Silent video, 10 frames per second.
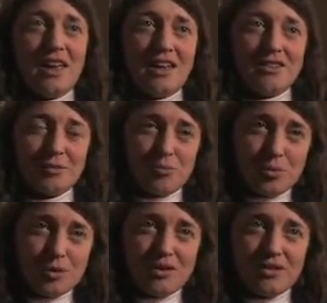It's
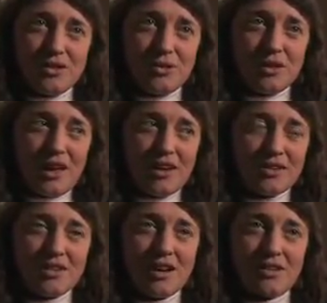important to do that
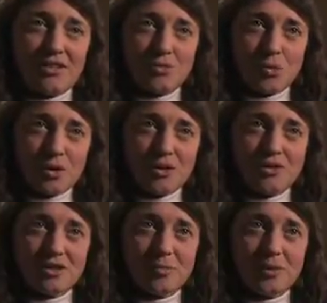as an act of
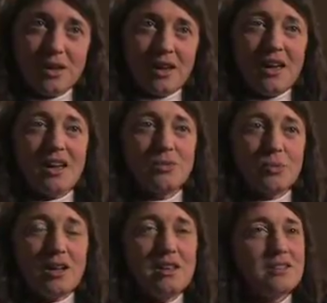worship, as
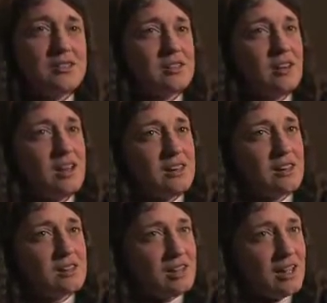well as to not
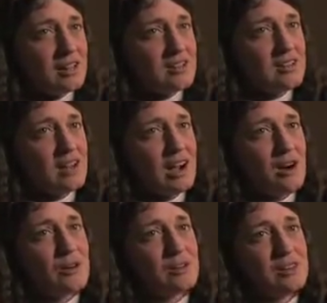neglect
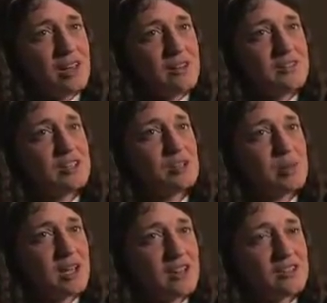our love and
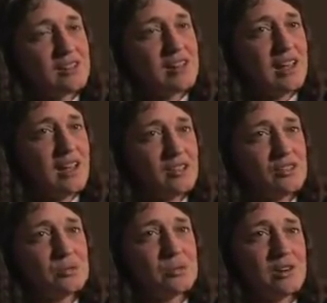compassionate
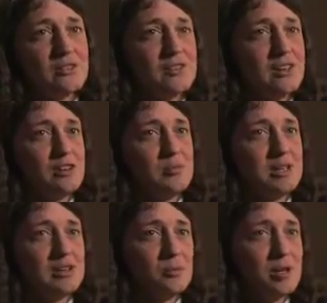acts toward our fellow
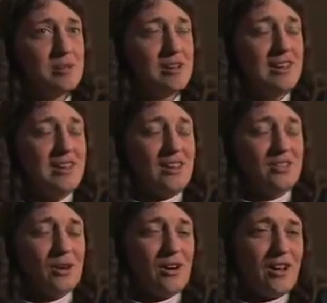men and women.
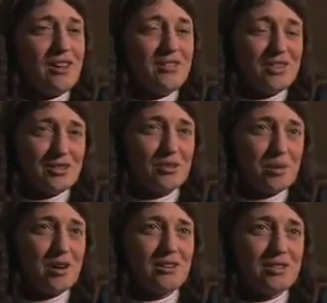So all of this is
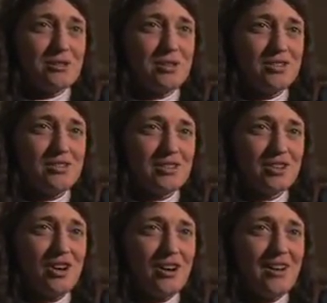part of the Christian
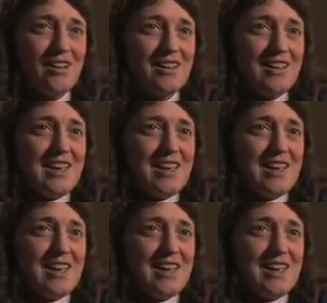call.